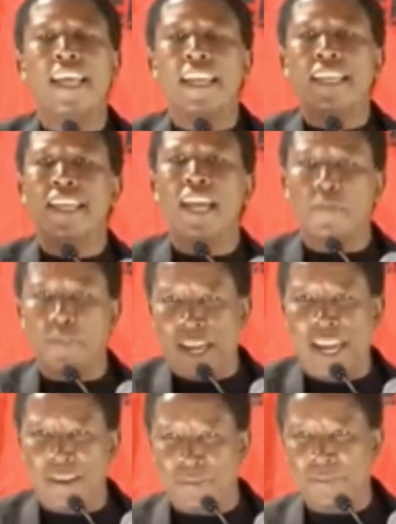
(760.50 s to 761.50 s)
In the
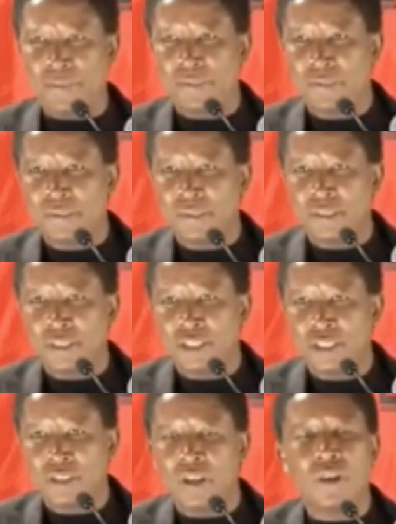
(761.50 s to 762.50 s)
EFF,
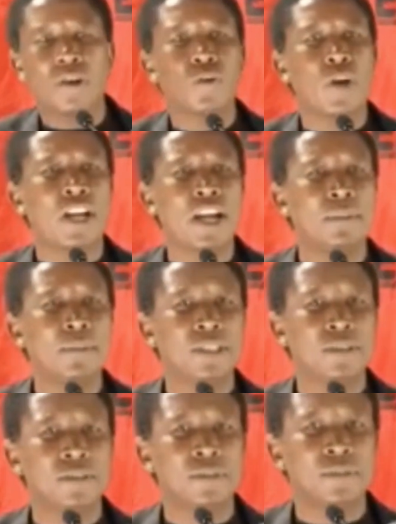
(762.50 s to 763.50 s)
you are not
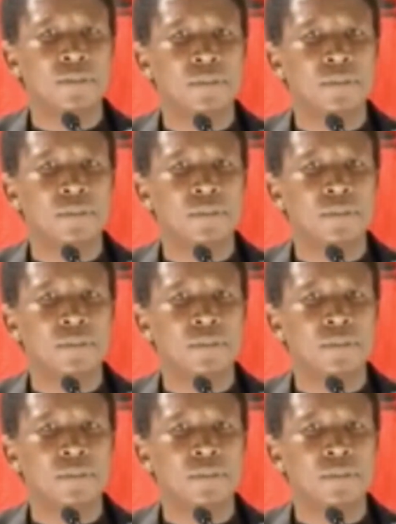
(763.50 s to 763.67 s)
welcomed.